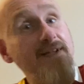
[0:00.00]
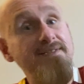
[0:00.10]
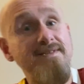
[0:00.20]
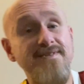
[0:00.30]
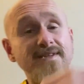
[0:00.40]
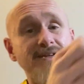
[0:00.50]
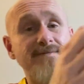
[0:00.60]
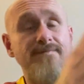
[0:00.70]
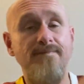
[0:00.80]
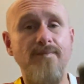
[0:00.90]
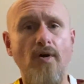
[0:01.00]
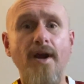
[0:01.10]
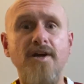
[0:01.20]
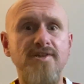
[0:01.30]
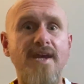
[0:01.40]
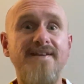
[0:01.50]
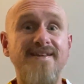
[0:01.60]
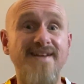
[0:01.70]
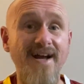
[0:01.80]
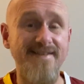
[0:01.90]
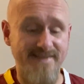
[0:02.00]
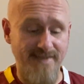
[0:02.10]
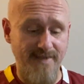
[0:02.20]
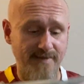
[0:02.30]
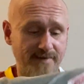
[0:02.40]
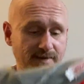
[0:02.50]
to see it, or actually hate to not see it.